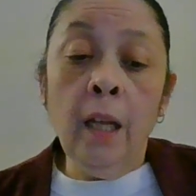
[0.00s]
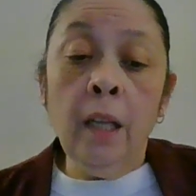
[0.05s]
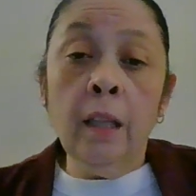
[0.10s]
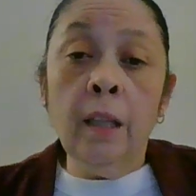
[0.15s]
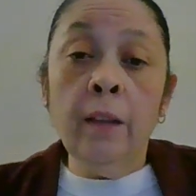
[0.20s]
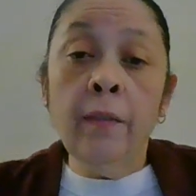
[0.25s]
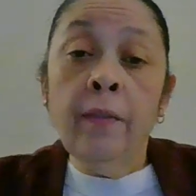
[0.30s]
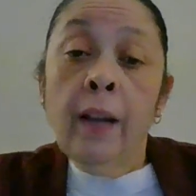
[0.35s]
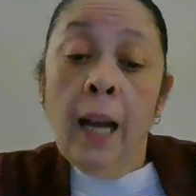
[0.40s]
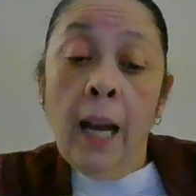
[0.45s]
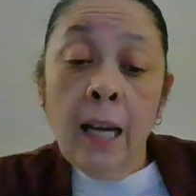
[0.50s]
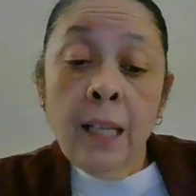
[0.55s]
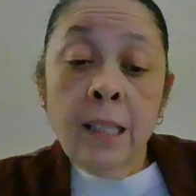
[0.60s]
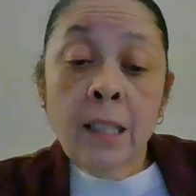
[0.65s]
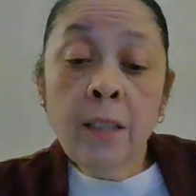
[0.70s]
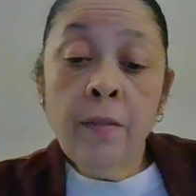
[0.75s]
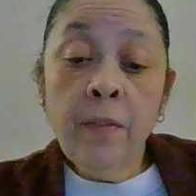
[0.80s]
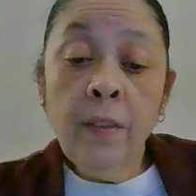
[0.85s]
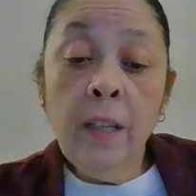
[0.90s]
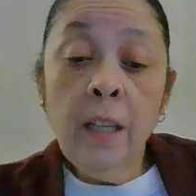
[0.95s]
The
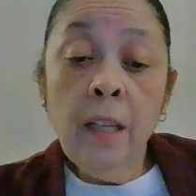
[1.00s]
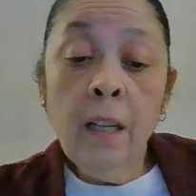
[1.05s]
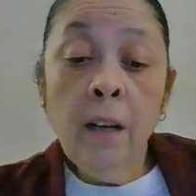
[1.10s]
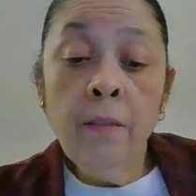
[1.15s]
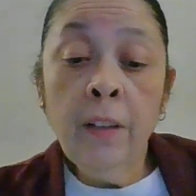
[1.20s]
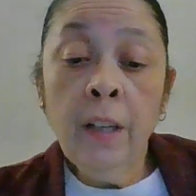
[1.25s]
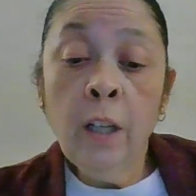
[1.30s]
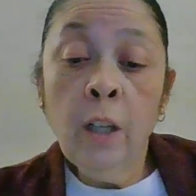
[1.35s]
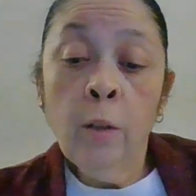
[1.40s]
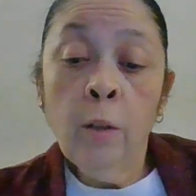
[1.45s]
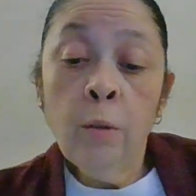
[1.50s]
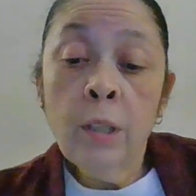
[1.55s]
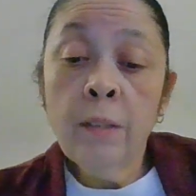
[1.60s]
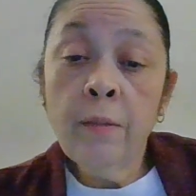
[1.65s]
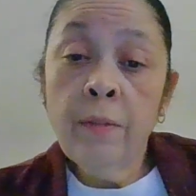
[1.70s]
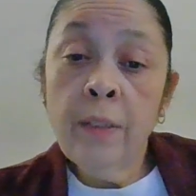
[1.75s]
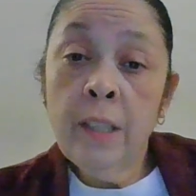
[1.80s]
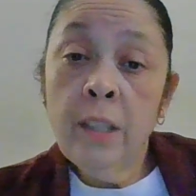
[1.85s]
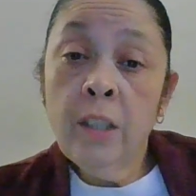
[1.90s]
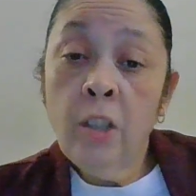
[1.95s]
philosophy of
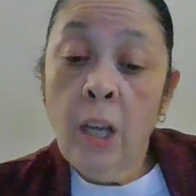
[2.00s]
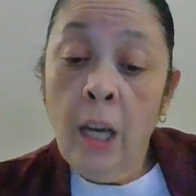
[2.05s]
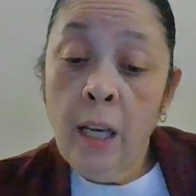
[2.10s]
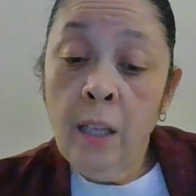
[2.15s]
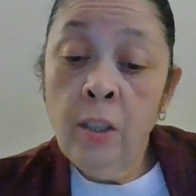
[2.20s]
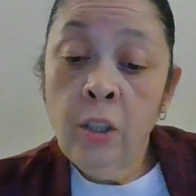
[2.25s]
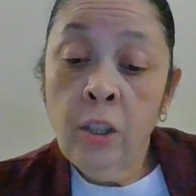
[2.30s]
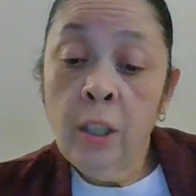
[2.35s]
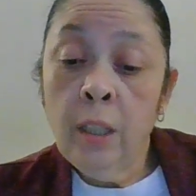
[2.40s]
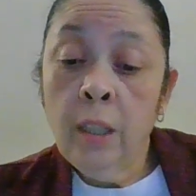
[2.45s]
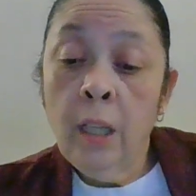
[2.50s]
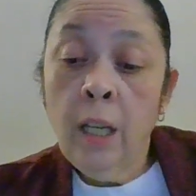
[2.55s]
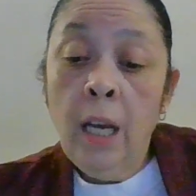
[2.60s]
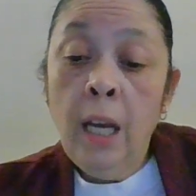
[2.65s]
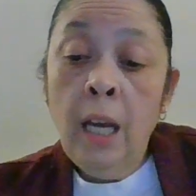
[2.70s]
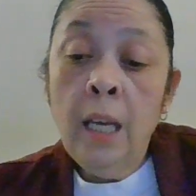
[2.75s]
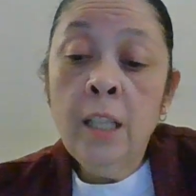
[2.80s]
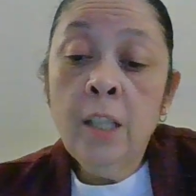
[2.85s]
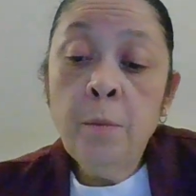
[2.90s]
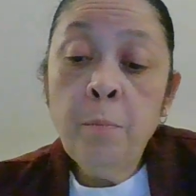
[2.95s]
inclusive education
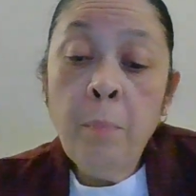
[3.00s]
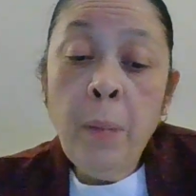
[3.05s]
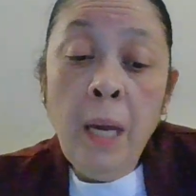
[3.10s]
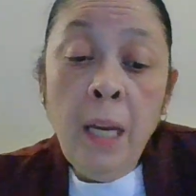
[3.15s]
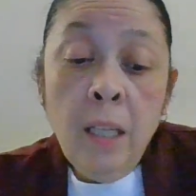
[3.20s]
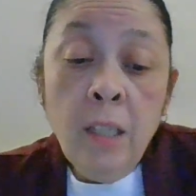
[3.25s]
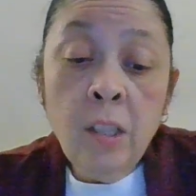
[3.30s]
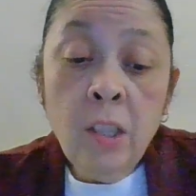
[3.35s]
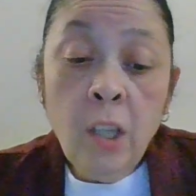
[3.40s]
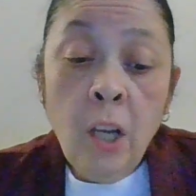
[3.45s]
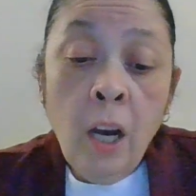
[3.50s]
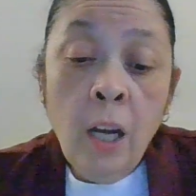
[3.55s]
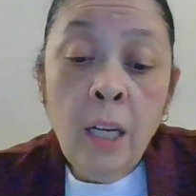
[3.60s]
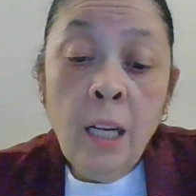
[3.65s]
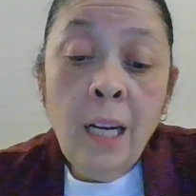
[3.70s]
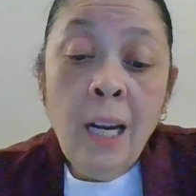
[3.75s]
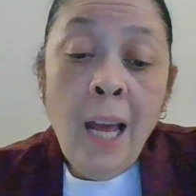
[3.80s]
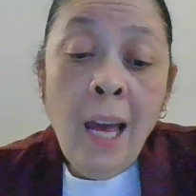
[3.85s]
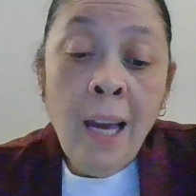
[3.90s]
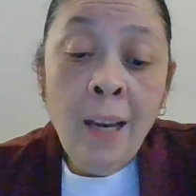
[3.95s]
is based on
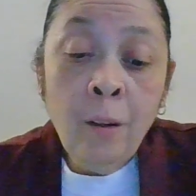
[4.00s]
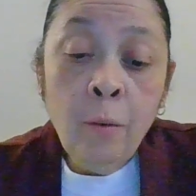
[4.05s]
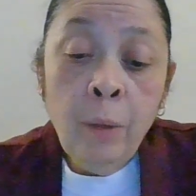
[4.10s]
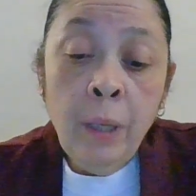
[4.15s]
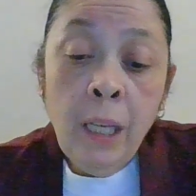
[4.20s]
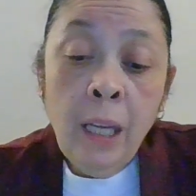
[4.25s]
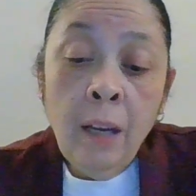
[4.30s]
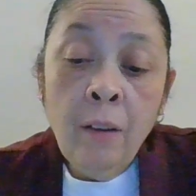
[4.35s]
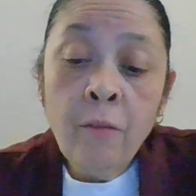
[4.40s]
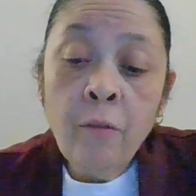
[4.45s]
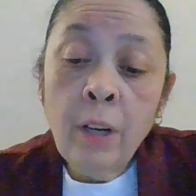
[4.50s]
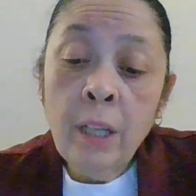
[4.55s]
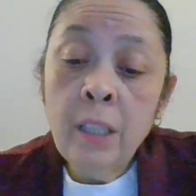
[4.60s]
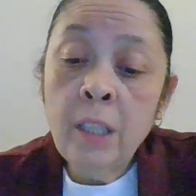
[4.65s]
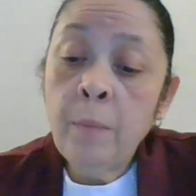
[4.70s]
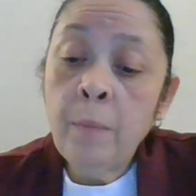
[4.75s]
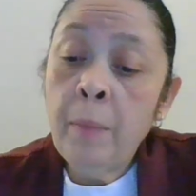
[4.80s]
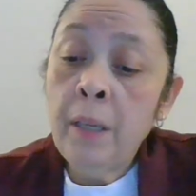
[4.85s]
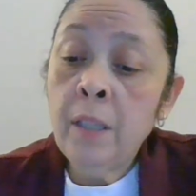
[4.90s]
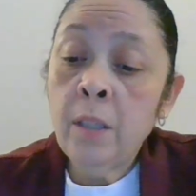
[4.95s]
an equity and
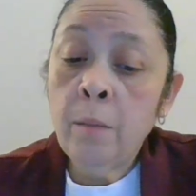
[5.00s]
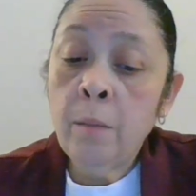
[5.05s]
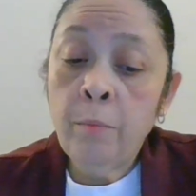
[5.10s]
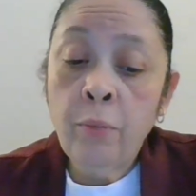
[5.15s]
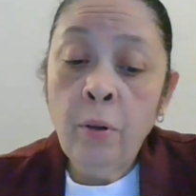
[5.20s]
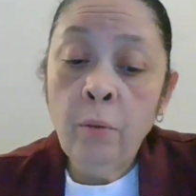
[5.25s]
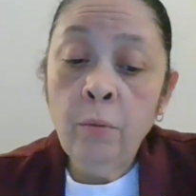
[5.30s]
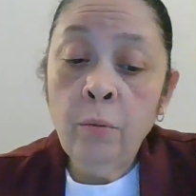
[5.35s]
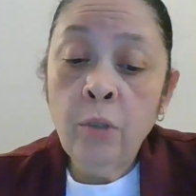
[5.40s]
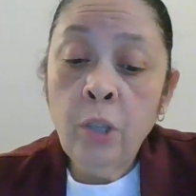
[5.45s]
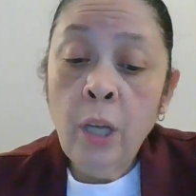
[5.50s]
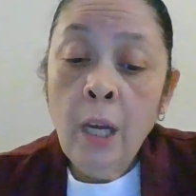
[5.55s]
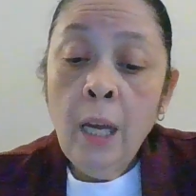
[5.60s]
rights-based approach